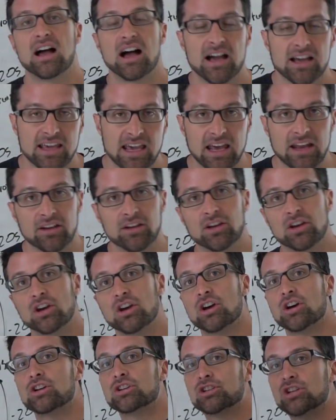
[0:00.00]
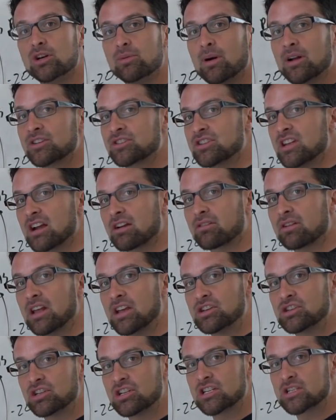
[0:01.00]
Again, too much
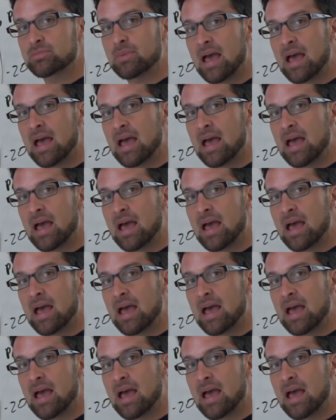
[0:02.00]
degradation is